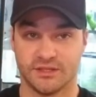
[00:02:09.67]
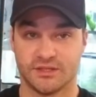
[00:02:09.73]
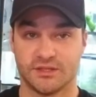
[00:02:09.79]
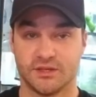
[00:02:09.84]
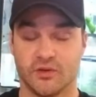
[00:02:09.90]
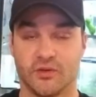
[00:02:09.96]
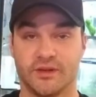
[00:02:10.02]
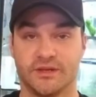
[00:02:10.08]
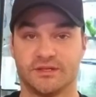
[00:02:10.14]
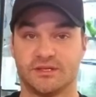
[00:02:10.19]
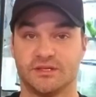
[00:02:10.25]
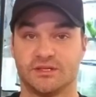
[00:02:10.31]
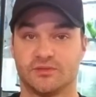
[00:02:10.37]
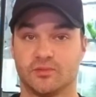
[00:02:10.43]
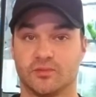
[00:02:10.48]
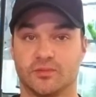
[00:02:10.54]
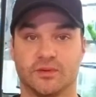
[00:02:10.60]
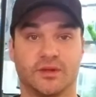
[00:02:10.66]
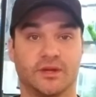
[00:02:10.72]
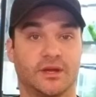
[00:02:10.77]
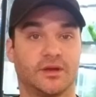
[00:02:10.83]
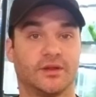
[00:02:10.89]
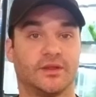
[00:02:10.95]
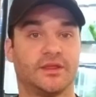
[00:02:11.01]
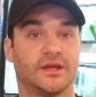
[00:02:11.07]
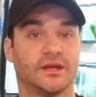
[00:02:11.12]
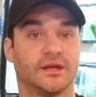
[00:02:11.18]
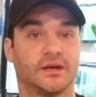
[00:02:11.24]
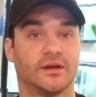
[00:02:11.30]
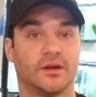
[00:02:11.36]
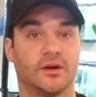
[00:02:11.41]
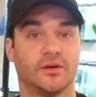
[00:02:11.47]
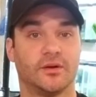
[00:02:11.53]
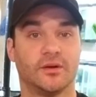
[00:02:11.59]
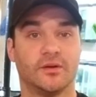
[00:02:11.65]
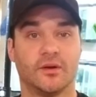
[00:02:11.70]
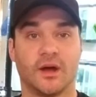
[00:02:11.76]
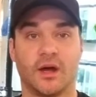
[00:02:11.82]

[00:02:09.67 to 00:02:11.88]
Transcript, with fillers: So this is a really good thing to go to.